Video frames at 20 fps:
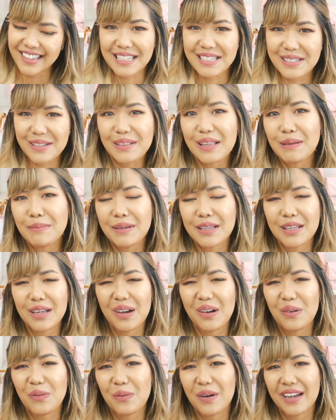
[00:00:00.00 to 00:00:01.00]
So let me
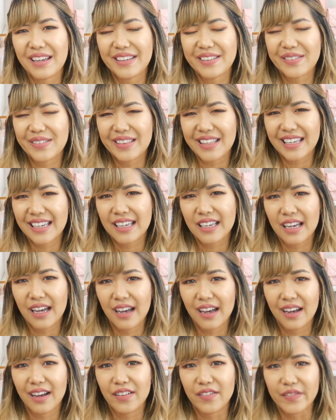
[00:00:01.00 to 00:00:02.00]
know what you think
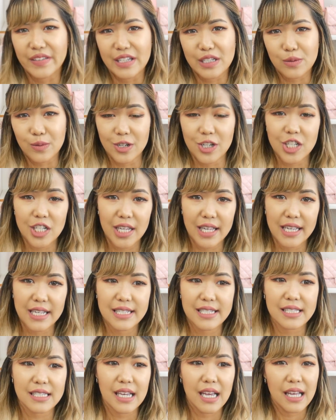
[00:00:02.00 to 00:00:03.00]
of this wish
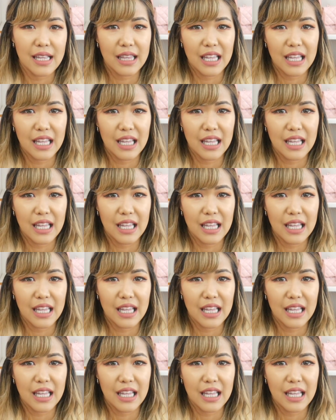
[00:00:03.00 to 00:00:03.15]
list.